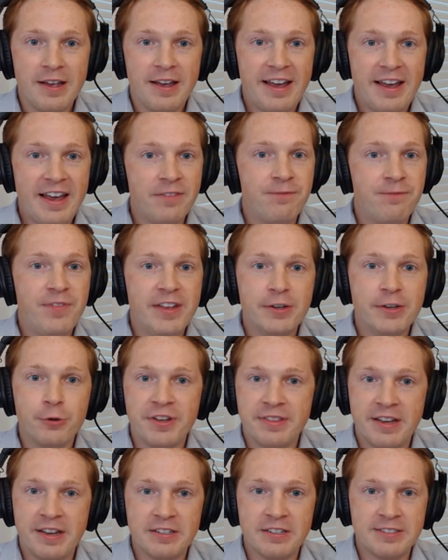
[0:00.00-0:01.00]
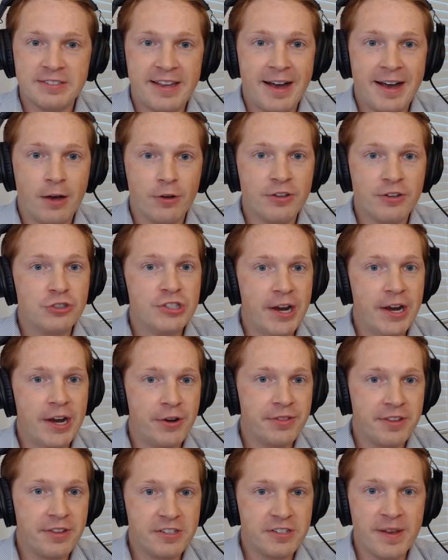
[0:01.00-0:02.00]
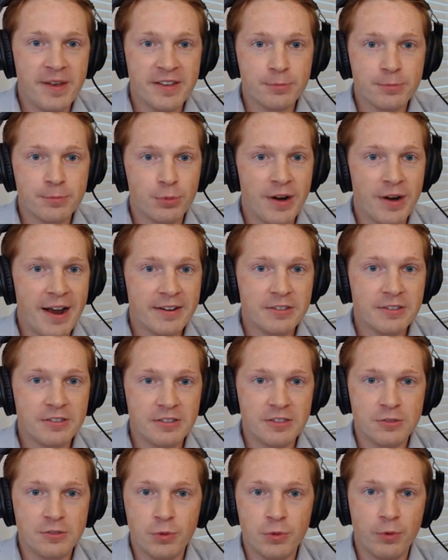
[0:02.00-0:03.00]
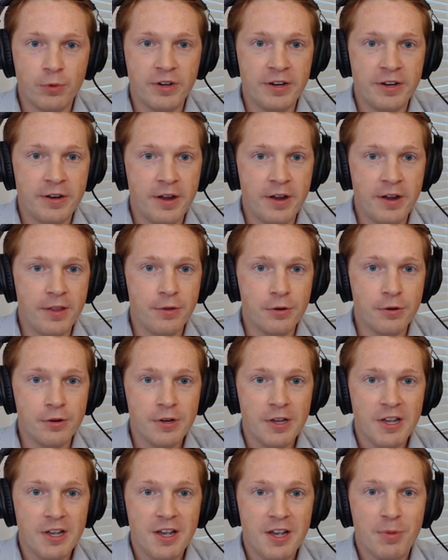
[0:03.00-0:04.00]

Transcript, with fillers: and figuring things out and sharing these best practices with one another,